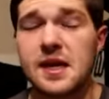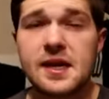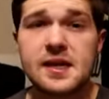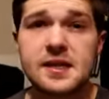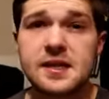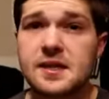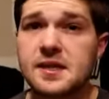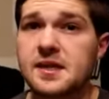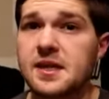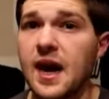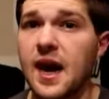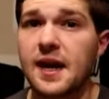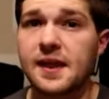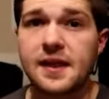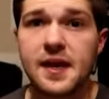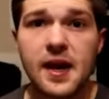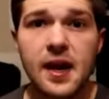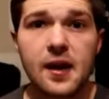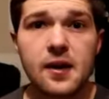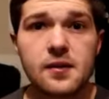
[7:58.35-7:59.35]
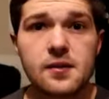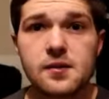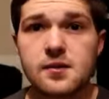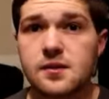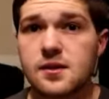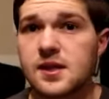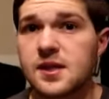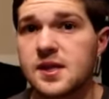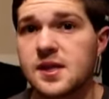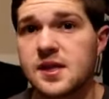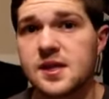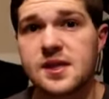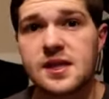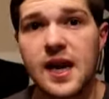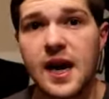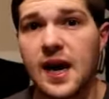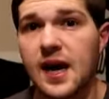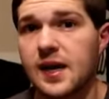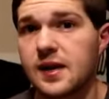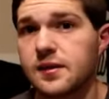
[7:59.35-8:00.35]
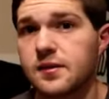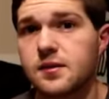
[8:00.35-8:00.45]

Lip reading: just not there. It's just not.